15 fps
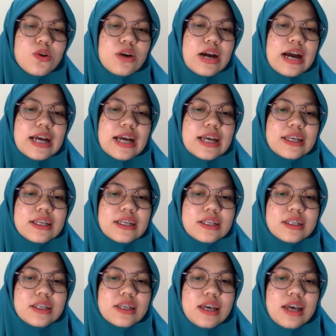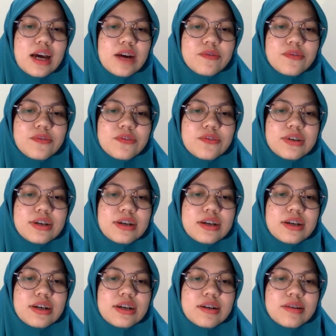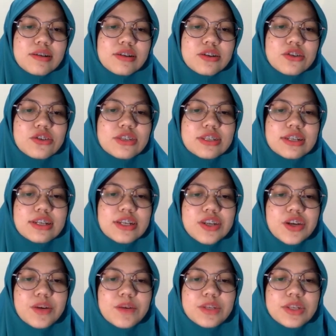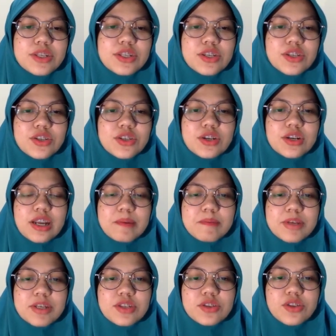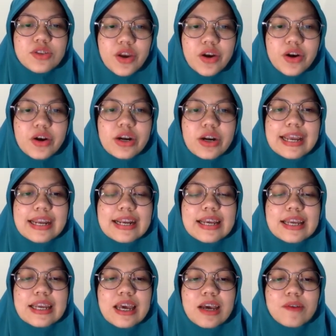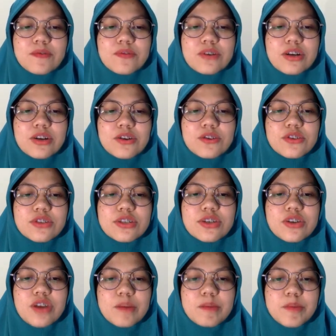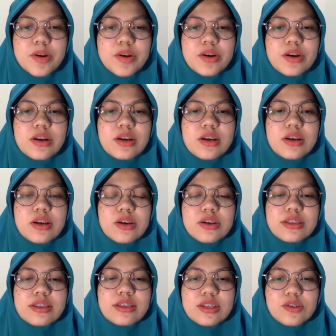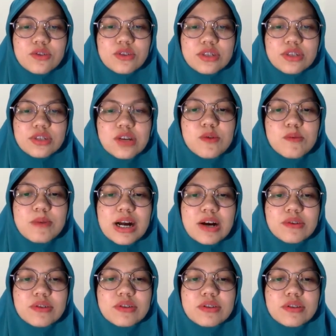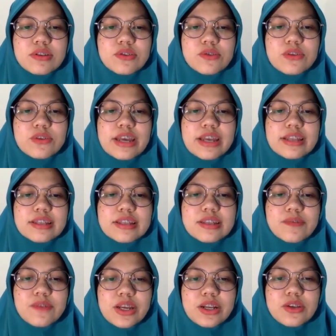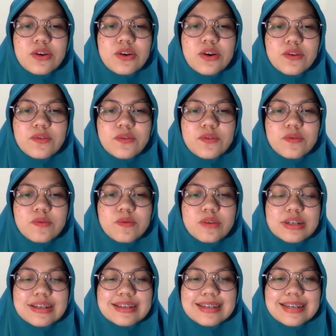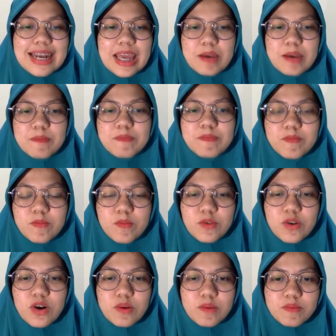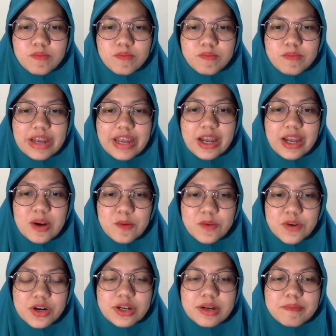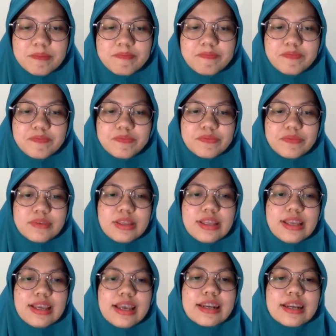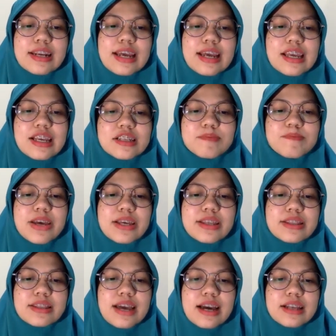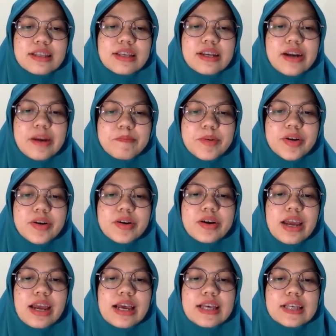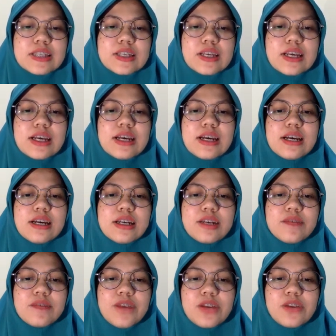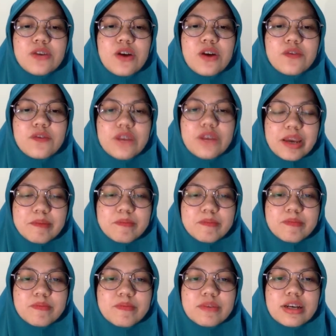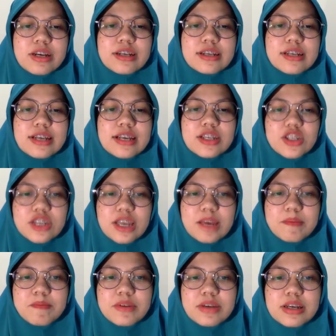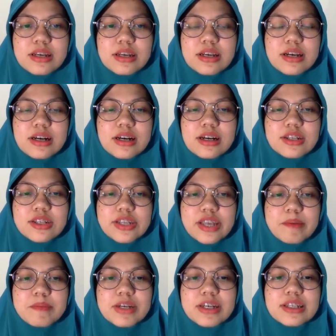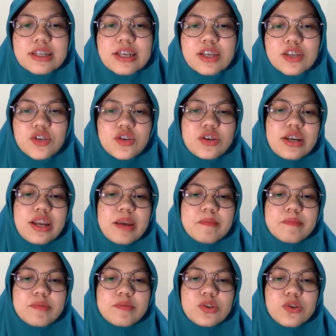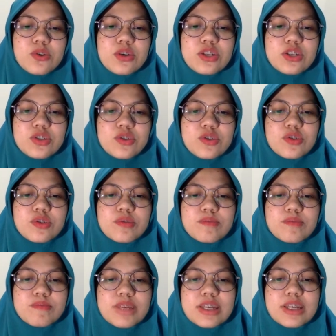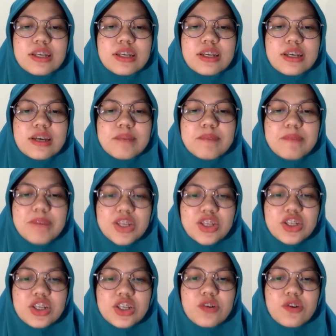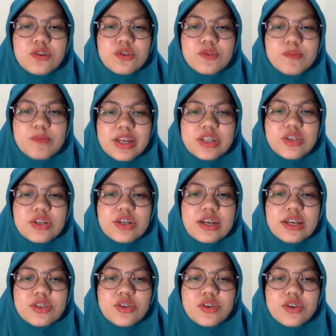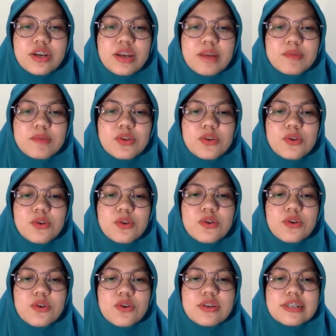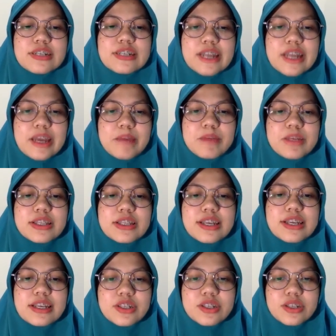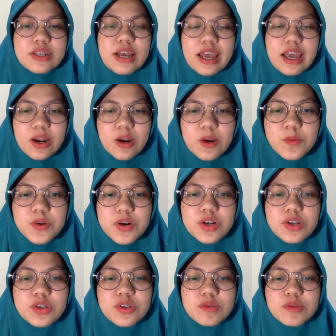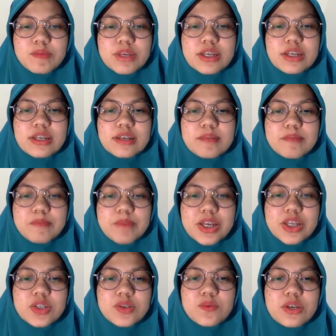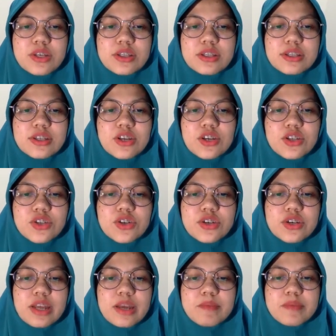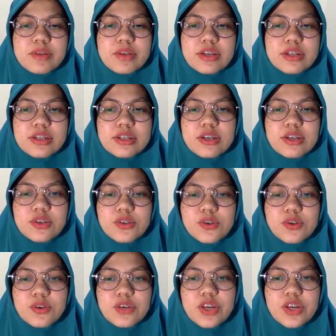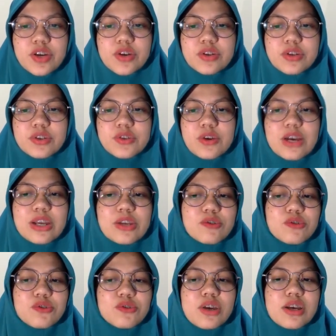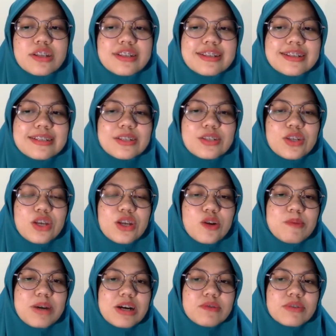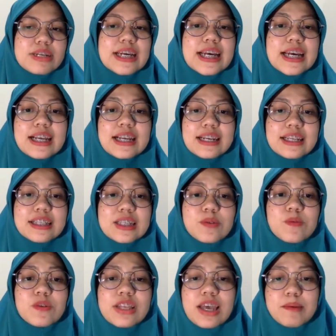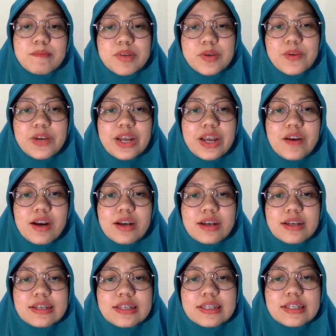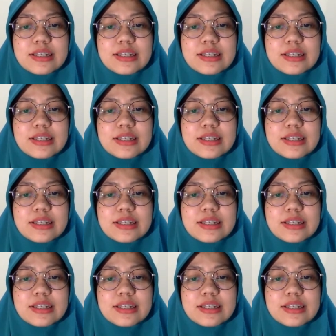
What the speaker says: I have a constant here, which is assert name as there, and I have a constant wrapper that use shallow mount to get the value of name from my hello world. And then I expect that wrapper has the value of name same as assert name. So it should be matching or to match assert name. So the name inside hello world should be matched with assert name as shown here. So I use shallow mount. Let's see what happened when I run this